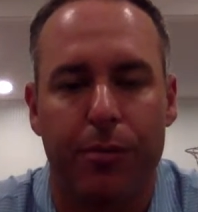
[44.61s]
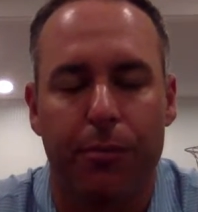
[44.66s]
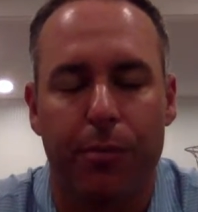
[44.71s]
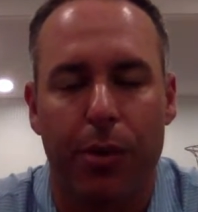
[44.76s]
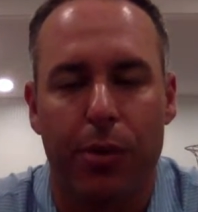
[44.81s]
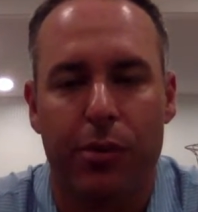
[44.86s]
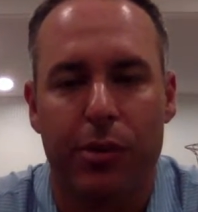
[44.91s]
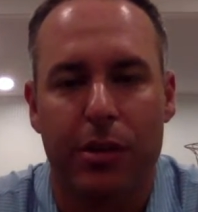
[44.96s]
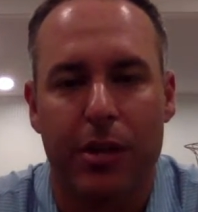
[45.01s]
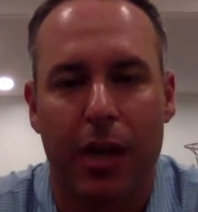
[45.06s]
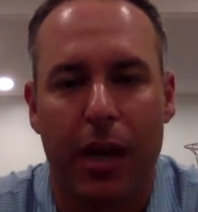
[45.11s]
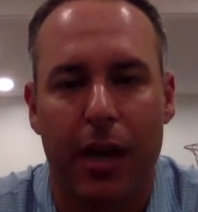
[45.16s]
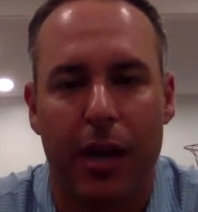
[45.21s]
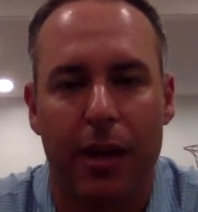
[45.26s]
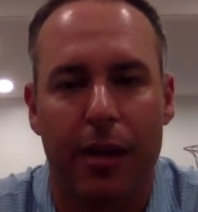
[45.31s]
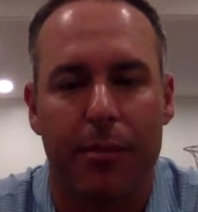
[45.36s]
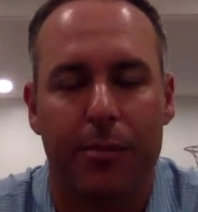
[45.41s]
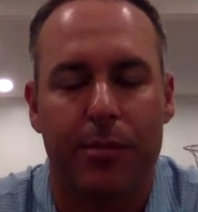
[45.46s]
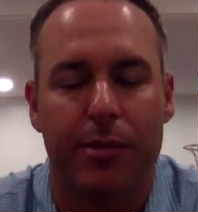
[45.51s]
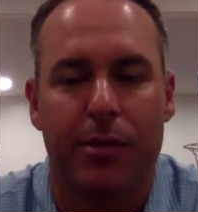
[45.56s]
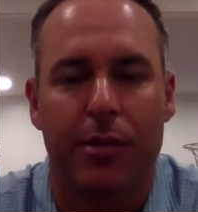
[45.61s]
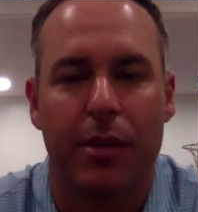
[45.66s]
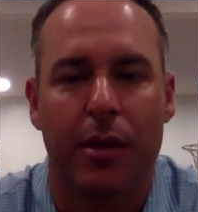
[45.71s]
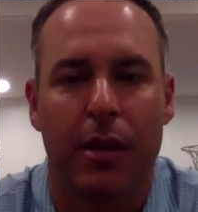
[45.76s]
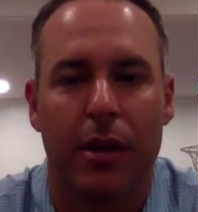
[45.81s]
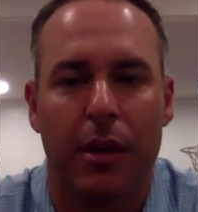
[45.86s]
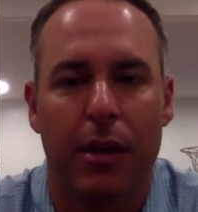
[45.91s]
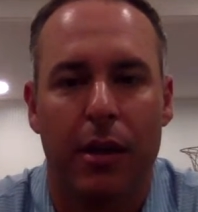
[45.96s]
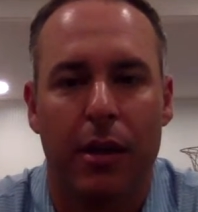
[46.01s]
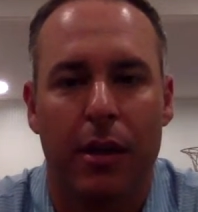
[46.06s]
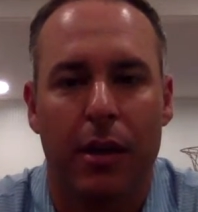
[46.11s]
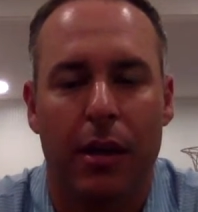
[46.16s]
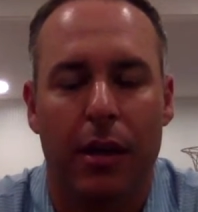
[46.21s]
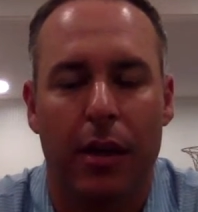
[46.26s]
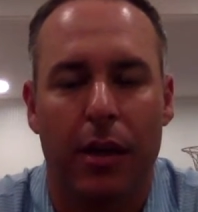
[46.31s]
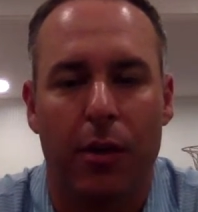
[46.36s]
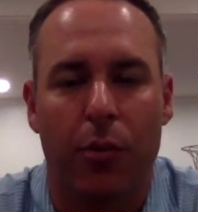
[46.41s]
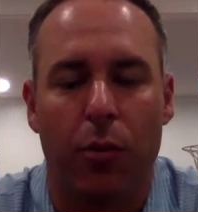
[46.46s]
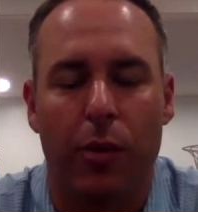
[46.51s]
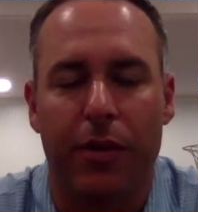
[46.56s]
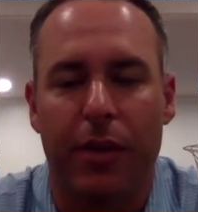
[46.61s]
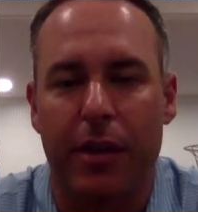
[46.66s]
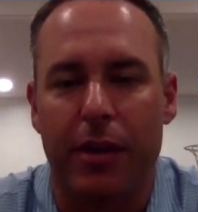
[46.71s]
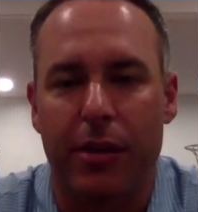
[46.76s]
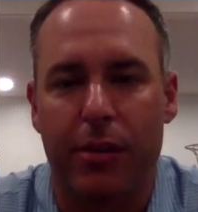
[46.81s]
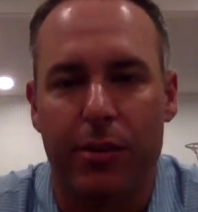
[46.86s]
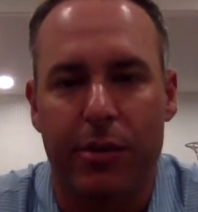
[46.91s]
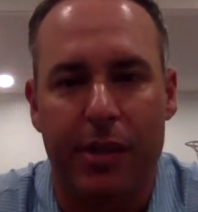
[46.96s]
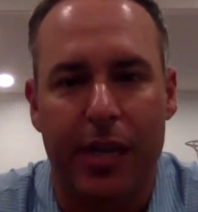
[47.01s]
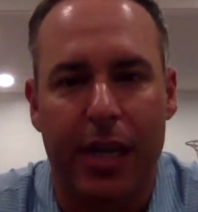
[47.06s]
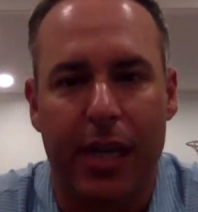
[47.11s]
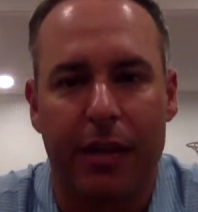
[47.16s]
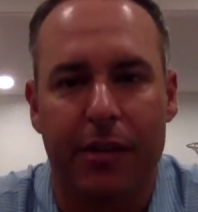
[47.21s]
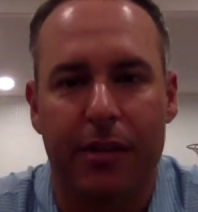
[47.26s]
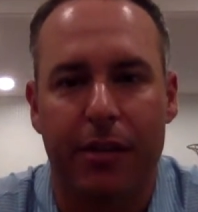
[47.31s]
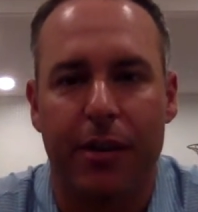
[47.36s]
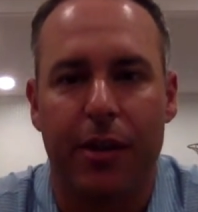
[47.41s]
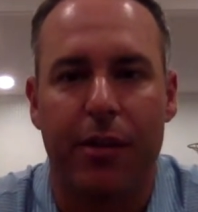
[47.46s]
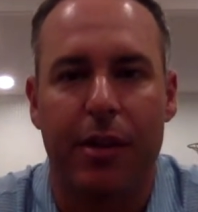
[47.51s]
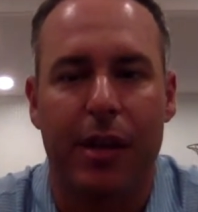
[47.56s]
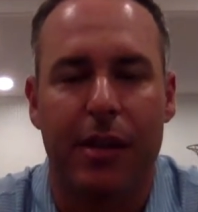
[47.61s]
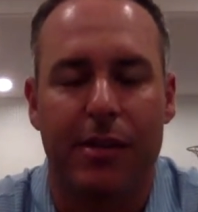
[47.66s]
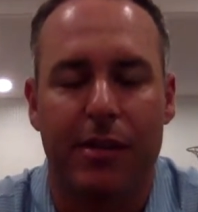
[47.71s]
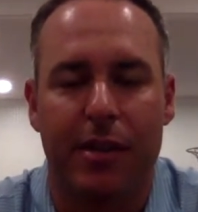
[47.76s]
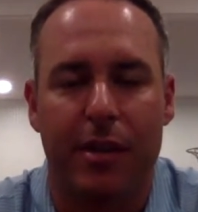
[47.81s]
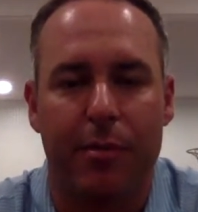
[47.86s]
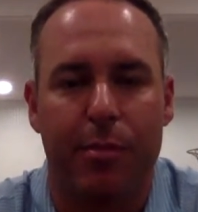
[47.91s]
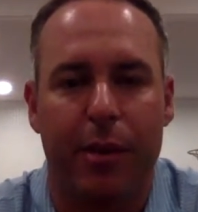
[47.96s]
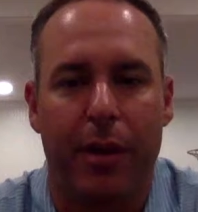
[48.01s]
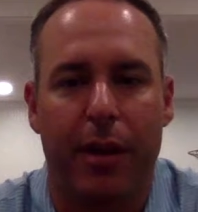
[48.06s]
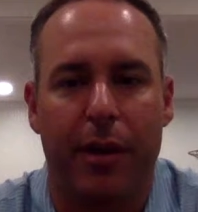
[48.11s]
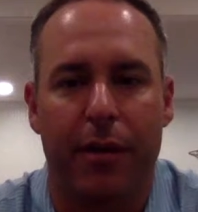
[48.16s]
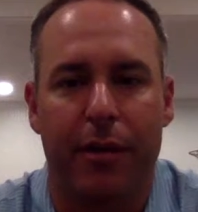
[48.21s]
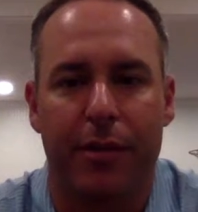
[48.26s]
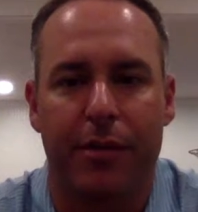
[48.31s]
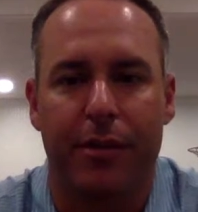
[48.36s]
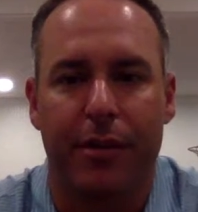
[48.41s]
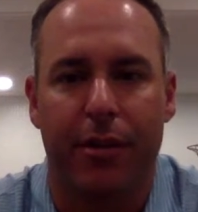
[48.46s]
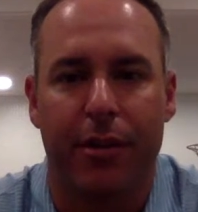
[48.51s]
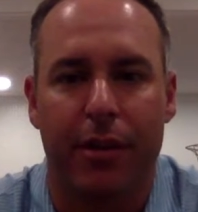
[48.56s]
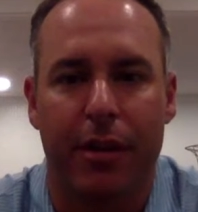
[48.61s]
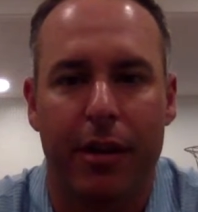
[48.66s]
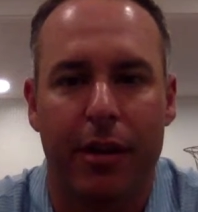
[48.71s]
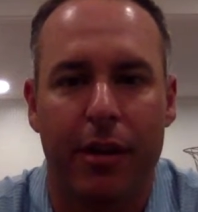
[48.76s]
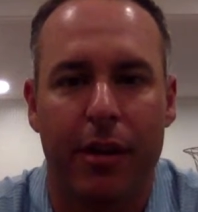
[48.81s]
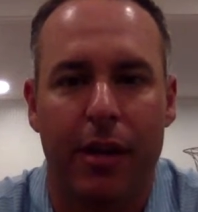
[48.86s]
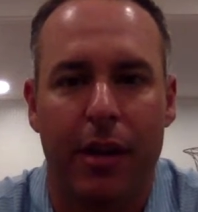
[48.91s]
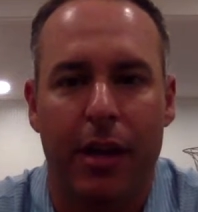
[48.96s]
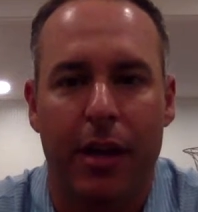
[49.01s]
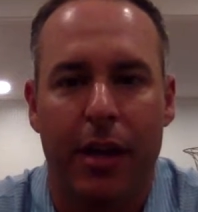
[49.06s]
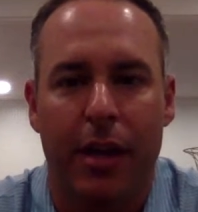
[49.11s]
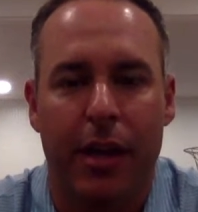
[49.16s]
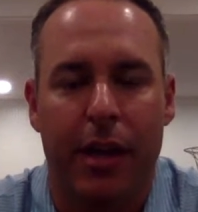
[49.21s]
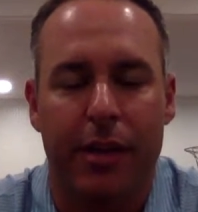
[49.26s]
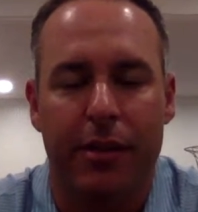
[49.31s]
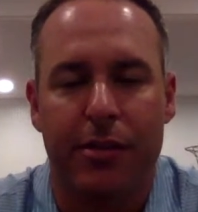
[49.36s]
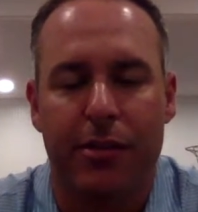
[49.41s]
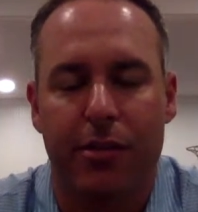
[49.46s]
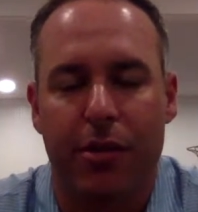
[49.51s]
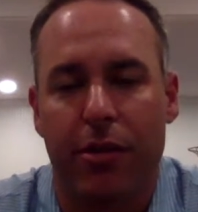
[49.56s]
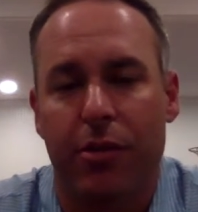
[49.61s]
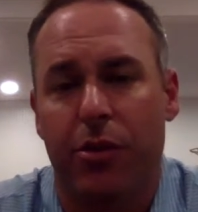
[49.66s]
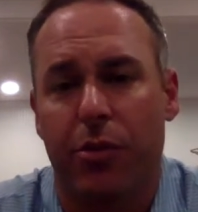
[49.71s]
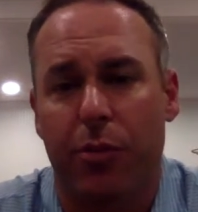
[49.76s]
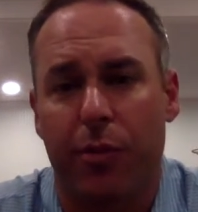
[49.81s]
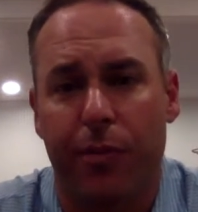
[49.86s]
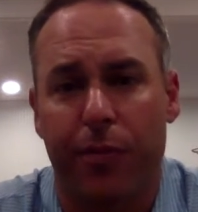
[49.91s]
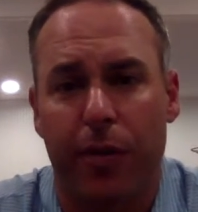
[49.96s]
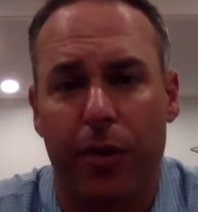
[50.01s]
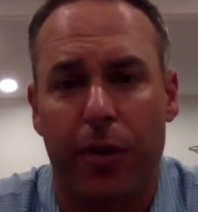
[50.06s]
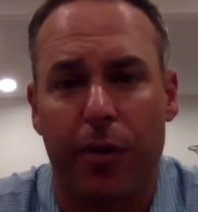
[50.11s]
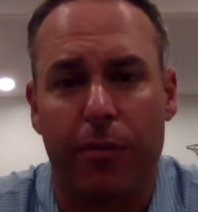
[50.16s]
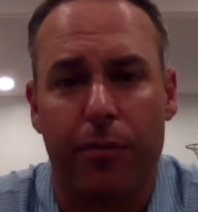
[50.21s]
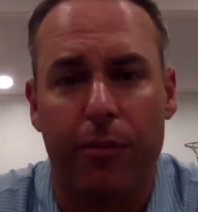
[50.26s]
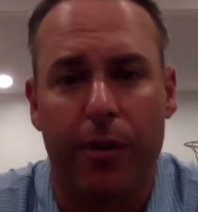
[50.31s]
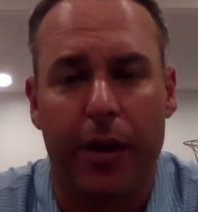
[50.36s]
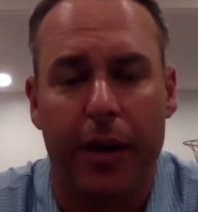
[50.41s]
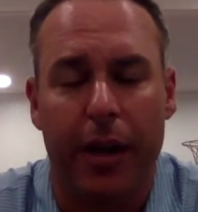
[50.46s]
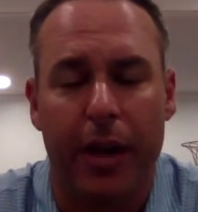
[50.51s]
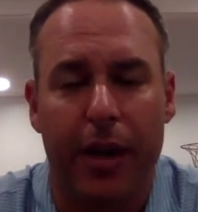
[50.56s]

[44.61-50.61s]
Most times, what they do is they get to know that CPA or attorney and start to refer, right?